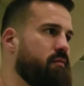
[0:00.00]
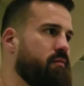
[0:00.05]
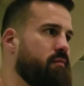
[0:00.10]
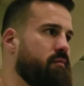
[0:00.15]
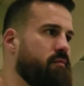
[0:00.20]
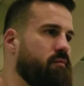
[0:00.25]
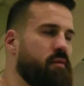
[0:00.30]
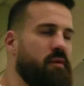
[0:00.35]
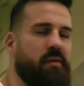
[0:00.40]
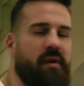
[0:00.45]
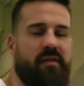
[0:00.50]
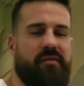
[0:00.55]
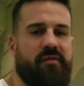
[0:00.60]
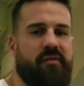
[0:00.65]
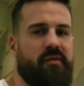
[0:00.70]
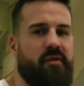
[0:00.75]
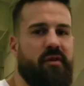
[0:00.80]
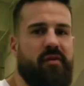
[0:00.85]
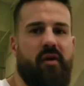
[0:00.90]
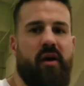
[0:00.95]
we went
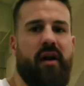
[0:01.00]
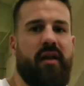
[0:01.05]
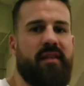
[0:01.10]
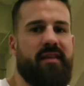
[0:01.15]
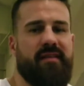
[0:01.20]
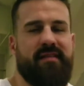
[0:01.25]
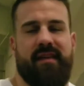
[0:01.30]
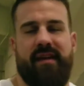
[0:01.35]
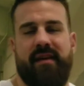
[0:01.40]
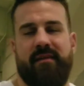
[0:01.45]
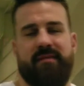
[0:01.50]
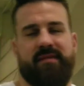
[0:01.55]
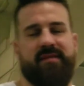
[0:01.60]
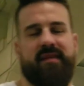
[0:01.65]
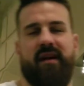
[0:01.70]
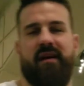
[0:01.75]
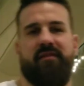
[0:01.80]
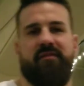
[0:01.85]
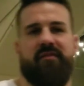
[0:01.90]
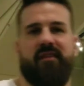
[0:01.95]
through a lot of the same
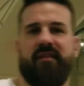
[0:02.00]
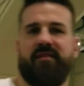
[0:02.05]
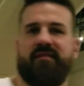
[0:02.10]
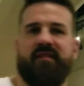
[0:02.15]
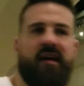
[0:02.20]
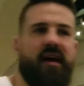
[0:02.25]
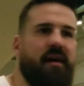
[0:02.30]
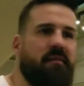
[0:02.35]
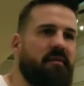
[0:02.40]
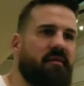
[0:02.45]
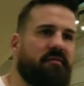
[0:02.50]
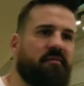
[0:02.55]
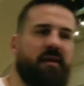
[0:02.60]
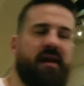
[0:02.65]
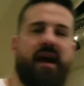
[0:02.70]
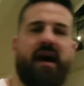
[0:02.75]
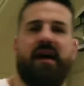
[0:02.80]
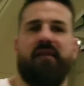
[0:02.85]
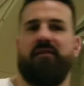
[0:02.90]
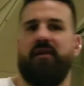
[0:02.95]
stuff this time as we
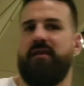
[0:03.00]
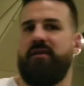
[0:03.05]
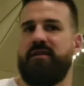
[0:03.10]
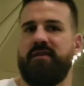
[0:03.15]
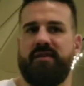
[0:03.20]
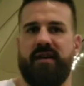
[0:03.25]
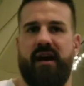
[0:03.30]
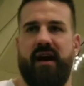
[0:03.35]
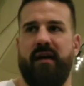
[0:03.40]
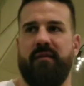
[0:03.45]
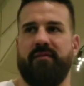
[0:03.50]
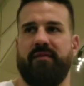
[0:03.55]
have other times.